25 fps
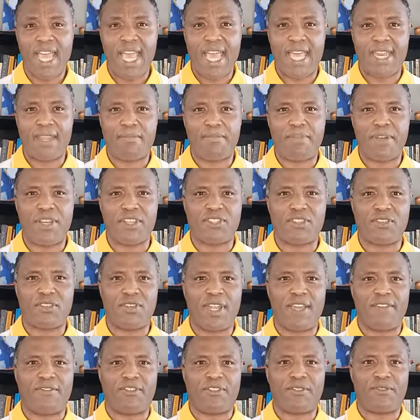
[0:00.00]
at a personal
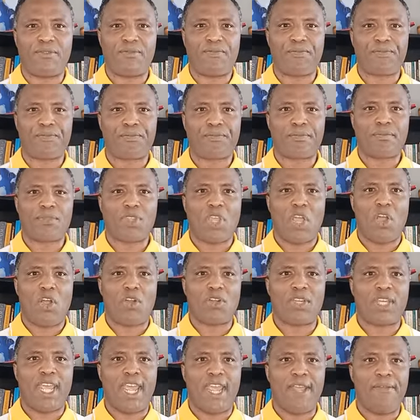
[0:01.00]
level.
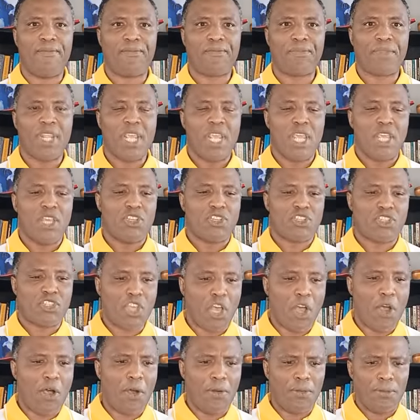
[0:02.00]
Okay?
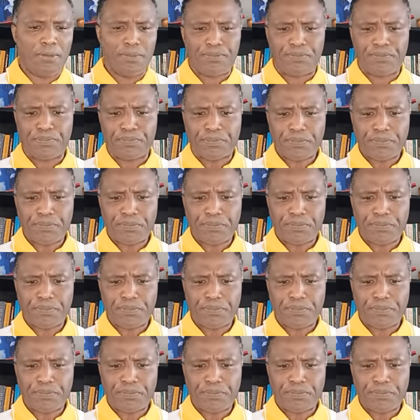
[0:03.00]
So,